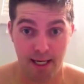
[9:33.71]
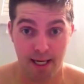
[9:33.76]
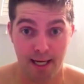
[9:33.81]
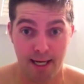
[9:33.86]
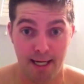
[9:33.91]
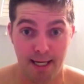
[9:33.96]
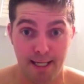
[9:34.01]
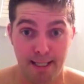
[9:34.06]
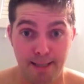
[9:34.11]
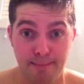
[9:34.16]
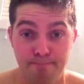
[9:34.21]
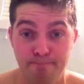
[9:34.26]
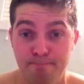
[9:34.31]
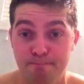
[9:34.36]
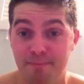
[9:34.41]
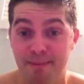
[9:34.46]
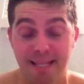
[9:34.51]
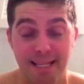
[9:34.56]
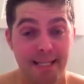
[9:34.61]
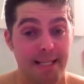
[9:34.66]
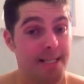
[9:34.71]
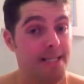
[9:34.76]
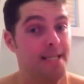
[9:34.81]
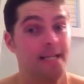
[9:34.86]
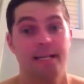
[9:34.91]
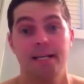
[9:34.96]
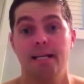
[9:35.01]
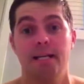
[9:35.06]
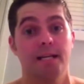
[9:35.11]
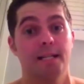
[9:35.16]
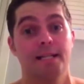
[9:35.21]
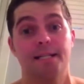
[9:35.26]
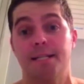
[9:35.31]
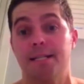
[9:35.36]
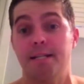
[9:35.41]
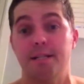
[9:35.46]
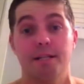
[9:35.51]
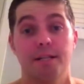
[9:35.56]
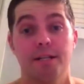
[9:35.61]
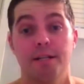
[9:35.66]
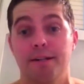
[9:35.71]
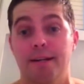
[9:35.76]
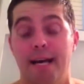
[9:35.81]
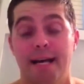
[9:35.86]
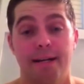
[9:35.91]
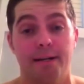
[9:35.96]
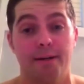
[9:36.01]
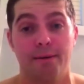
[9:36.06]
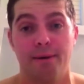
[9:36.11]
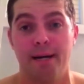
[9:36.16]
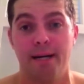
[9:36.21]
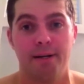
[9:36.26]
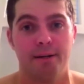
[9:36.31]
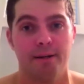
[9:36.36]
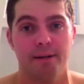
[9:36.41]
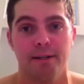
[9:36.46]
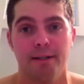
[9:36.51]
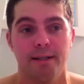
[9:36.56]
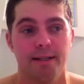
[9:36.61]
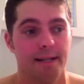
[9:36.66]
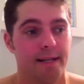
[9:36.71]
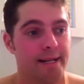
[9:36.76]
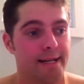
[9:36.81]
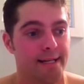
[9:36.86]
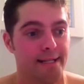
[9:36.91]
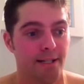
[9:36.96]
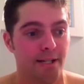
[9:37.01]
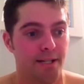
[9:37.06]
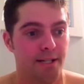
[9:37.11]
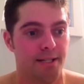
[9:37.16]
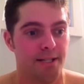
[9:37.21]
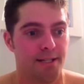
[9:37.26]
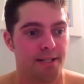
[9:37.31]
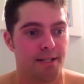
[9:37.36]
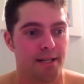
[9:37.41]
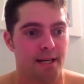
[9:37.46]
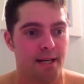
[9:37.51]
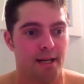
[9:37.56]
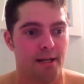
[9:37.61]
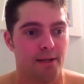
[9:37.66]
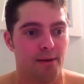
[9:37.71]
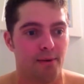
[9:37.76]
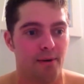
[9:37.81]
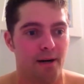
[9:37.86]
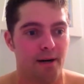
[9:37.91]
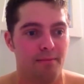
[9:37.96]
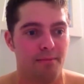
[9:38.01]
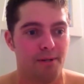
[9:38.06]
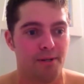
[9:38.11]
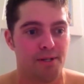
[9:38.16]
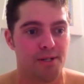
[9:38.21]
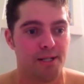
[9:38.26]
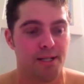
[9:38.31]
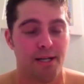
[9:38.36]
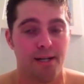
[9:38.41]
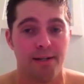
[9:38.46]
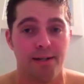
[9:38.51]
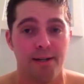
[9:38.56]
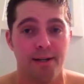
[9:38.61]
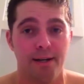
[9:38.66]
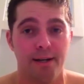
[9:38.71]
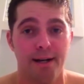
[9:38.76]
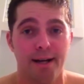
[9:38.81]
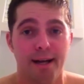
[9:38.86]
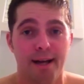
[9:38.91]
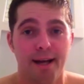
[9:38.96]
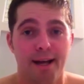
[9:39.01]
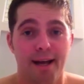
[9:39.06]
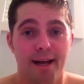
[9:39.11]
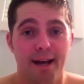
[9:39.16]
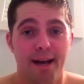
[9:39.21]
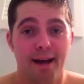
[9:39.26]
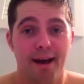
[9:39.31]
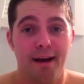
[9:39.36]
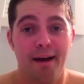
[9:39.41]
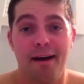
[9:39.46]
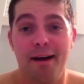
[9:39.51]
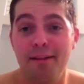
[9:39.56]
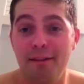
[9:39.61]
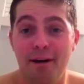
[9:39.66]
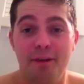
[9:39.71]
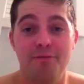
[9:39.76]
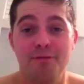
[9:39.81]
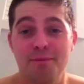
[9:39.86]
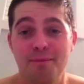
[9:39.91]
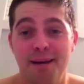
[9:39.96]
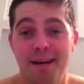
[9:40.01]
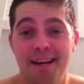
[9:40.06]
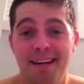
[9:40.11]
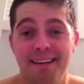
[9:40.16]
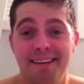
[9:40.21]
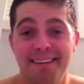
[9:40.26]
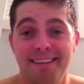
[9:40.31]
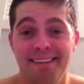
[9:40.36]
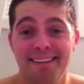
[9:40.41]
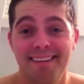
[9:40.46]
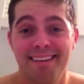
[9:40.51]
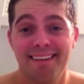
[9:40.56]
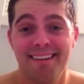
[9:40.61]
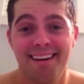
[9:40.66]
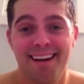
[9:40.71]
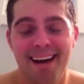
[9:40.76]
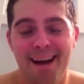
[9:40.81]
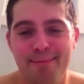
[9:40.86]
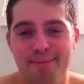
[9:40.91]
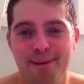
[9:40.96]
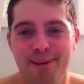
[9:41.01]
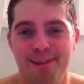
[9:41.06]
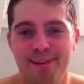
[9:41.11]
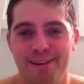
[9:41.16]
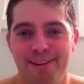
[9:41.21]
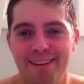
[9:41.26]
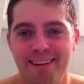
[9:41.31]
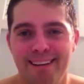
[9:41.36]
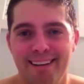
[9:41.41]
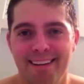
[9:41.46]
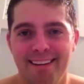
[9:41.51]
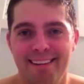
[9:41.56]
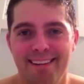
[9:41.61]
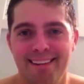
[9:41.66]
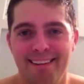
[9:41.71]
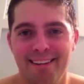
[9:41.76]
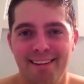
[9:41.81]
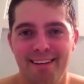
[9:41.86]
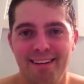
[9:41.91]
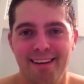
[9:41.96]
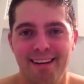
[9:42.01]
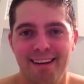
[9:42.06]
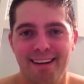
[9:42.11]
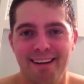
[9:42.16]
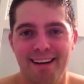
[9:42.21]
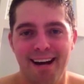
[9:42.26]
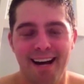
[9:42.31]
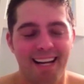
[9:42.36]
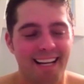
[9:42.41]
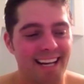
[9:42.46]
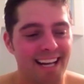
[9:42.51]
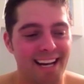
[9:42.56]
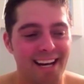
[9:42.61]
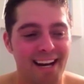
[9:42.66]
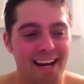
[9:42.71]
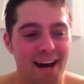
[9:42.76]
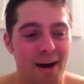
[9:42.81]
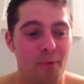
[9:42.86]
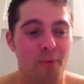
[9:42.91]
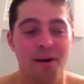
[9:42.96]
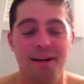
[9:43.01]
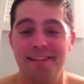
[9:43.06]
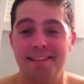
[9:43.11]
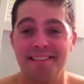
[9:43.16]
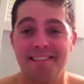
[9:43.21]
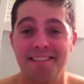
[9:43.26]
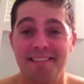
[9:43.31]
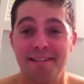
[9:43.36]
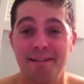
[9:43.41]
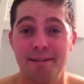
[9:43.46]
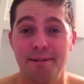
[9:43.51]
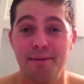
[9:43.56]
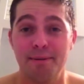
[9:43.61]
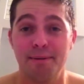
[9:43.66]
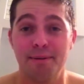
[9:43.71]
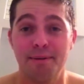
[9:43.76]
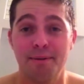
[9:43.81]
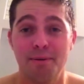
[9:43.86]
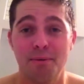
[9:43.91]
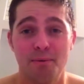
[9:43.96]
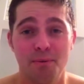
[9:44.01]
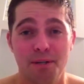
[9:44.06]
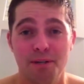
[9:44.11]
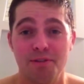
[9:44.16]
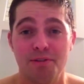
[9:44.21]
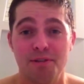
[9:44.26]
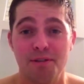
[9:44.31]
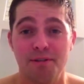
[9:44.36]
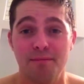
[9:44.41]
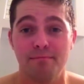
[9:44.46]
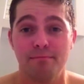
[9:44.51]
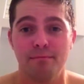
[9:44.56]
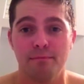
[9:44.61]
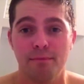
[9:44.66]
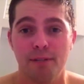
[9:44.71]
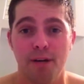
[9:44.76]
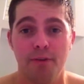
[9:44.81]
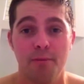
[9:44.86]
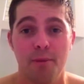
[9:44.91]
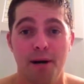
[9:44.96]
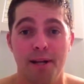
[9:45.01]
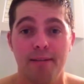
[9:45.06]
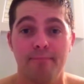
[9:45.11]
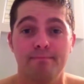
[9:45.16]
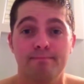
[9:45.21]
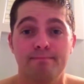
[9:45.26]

Um, listen, you got a great girl, and it just can't go on much longer. I love you, man. Happy 30th. I cannot wait to see you real soon. Love you, buddy.